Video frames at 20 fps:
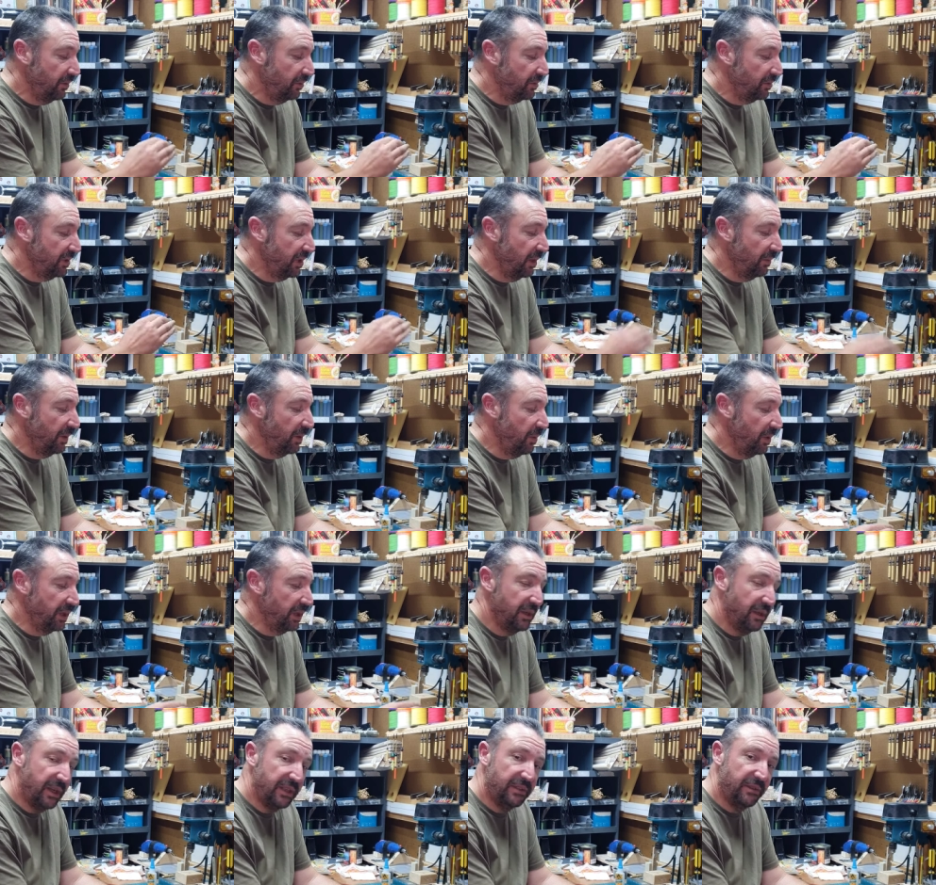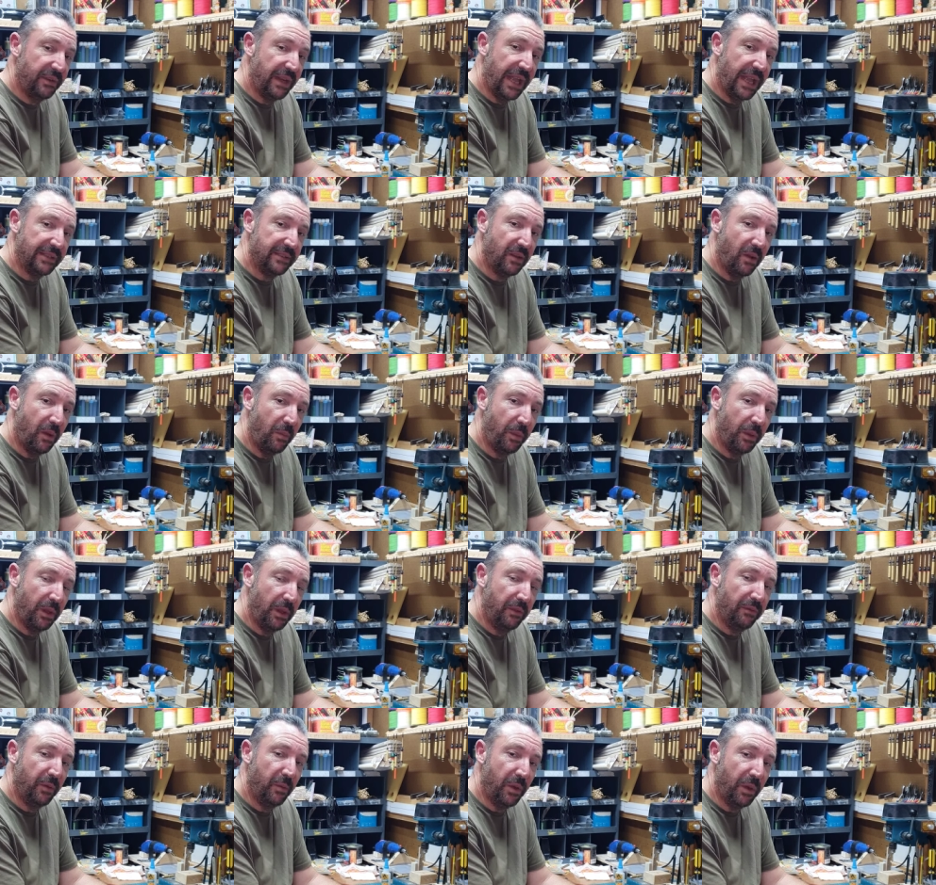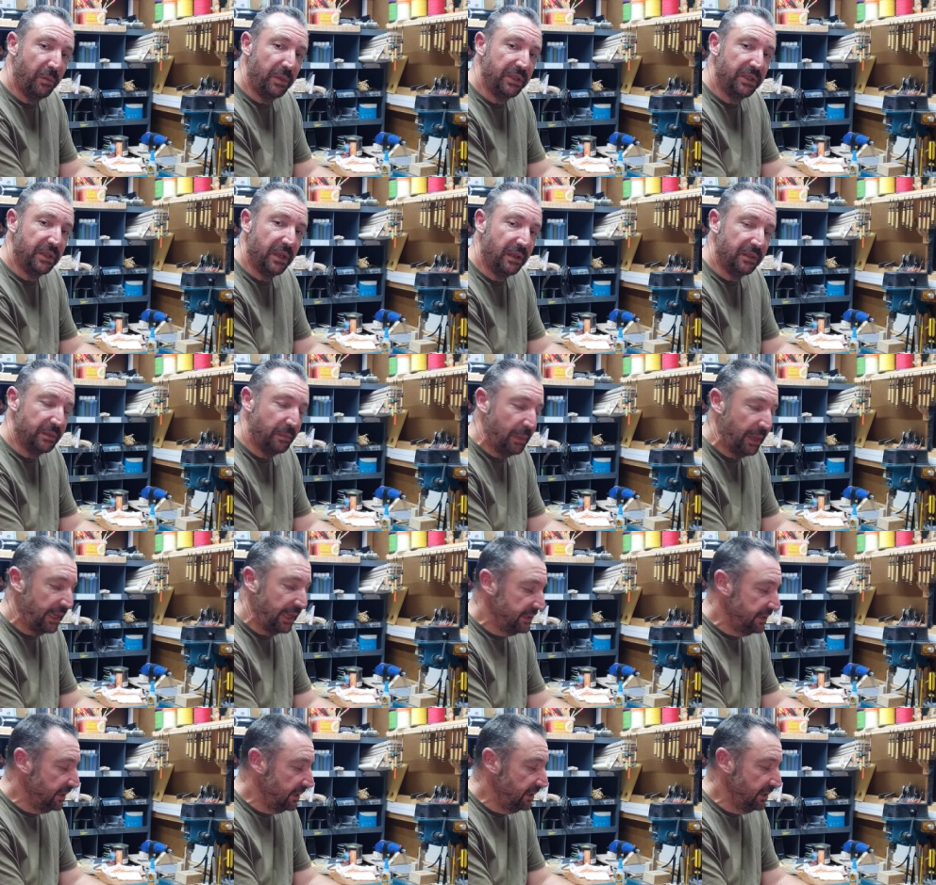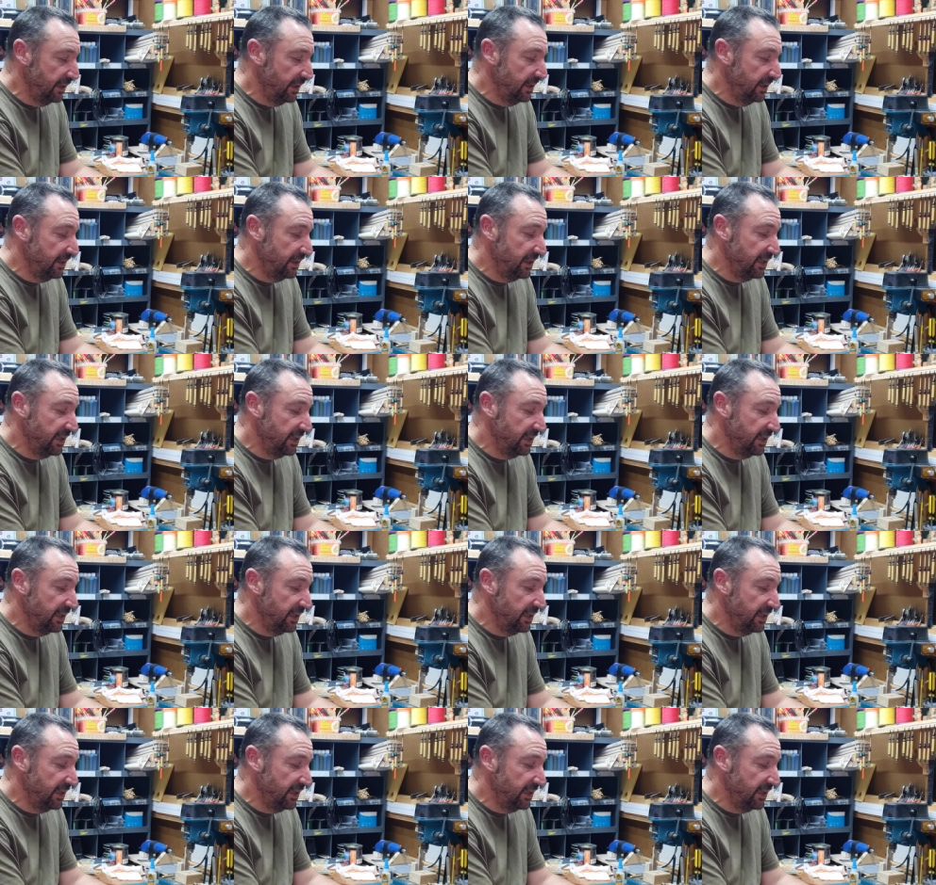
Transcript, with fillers: and also we want a nice flat top for when we start to paint it.